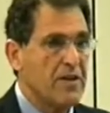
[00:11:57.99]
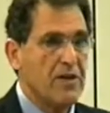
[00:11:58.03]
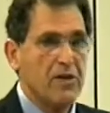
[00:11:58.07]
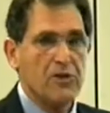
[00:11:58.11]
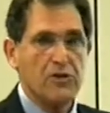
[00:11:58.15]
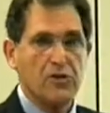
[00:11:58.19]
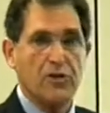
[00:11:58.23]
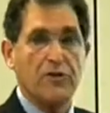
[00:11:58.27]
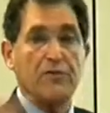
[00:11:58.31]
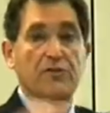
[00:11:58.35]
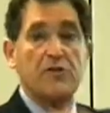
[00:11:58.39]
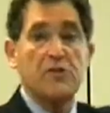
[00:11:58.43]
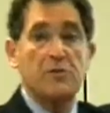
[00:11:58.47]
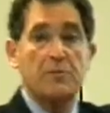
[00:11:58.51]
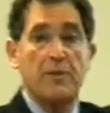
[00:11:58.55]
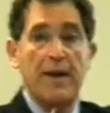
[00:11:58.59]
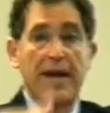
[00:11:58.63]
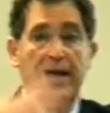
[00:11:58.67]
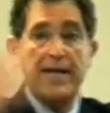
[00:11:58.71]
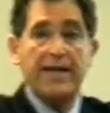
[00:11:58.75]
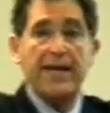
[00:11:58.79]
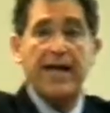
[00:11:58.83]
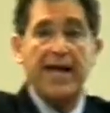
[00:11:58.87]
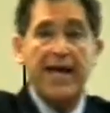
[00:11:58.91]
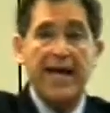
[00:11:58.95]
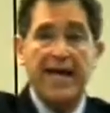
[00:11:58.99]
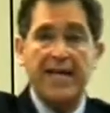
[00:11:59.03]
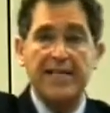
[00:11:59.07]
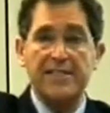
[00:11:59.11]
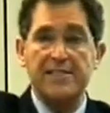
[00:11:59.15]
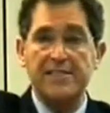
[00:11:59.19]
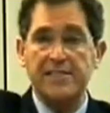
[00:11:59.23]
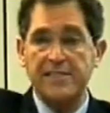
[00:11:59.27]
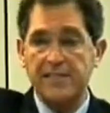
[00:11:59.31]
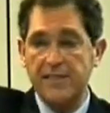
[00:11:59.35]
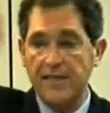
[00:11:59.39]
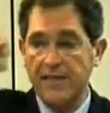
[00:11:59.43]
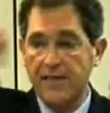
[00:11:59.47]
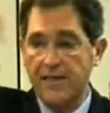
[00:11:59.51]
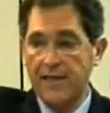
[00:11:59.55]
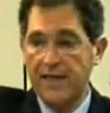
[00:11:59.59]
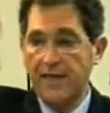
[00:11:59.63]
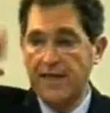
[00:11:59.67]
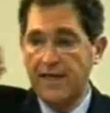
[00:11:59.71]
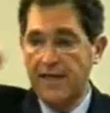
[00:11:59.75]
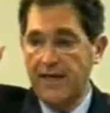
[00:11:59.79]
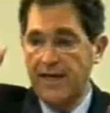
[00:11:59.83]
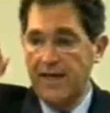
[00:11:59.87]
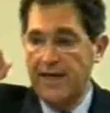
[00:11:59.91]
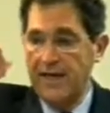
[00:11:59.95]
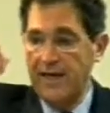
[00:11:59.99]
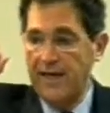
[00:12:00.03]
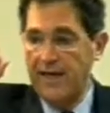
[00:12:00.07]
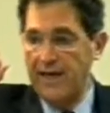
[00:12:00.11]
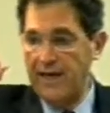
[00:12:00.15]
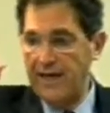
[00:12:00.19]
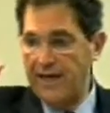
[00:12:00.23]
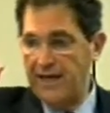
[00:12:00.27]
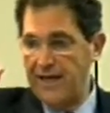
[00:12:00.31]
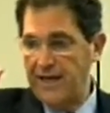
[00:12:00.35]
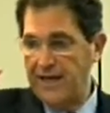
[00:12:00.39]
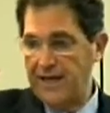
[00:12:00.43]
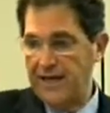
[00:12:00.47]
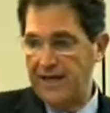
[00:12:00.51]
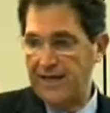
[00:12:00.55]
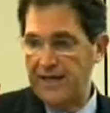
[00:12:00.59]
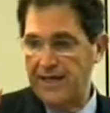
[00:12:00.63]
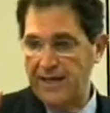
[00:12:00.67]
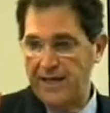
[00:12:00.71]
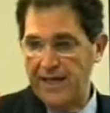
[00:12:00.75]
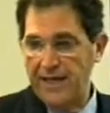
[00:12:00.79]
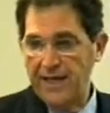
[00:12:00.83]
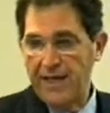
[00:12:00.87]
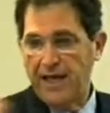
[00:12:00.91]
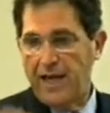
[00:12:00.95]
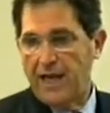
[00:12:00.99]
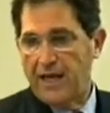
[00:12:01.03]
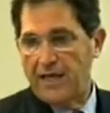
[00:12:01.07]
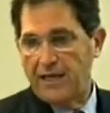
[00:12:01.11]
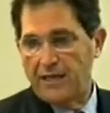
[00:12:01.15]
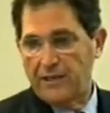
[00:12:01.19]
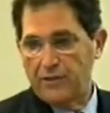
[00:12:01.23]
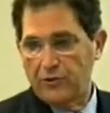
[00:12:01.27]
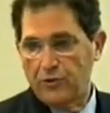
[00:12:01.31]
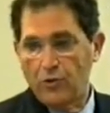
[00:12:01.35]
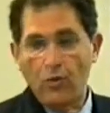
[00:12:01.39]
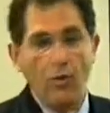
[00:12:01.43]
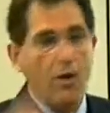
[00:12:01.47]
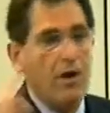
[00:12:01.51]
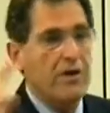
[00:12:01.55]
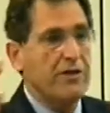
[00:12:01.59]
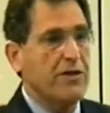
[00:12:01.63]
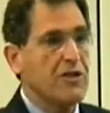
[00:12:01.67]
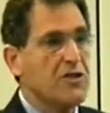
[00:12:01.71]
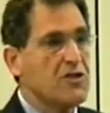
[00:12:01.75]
So if Spain has 200